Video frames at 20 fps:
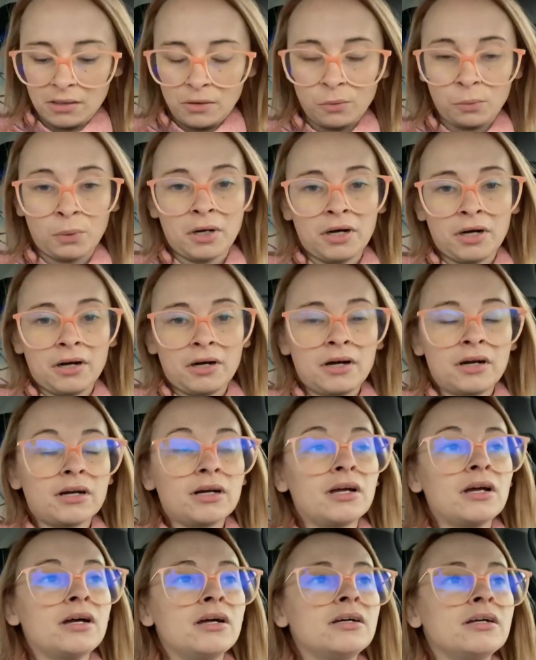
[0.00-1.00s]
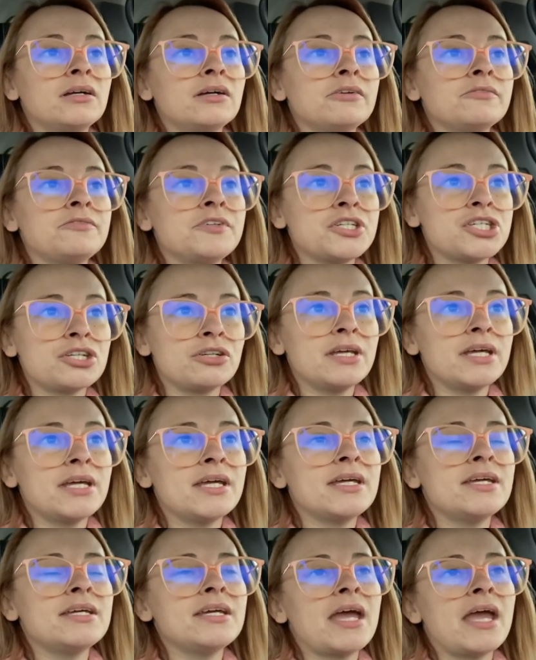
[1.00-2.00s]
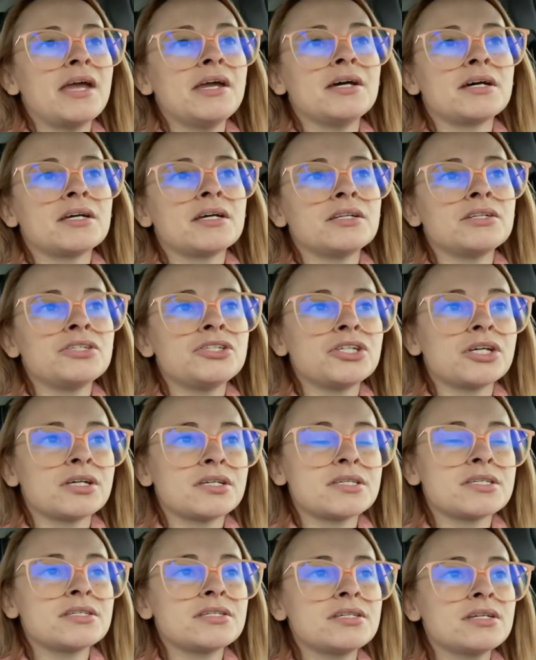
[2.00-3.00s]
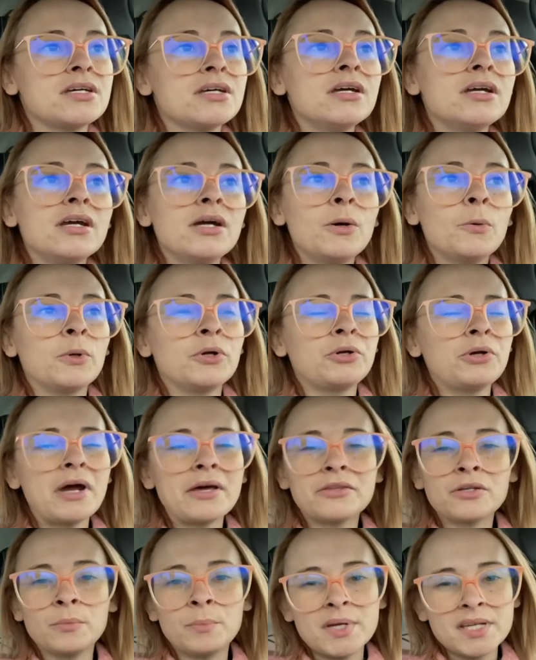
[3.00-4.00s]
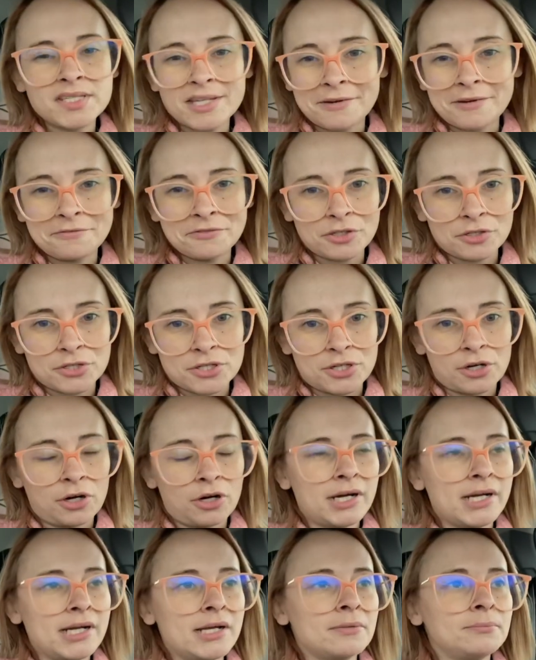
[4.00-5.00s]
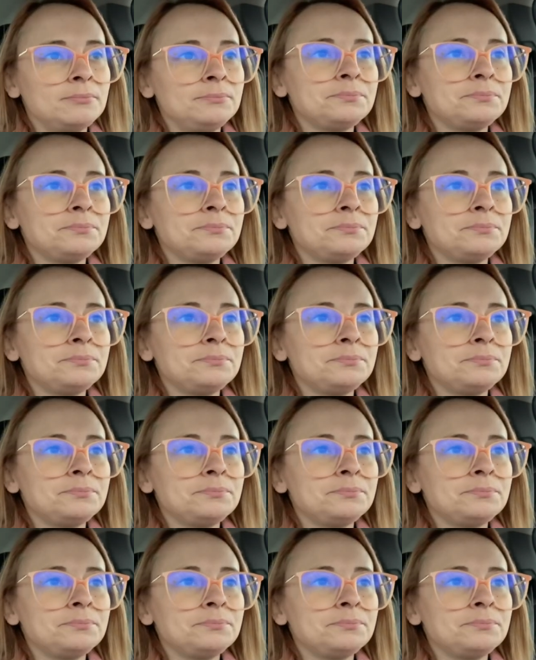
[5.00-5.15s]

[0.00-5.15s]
were vigilant and just would rather be safe than sorry.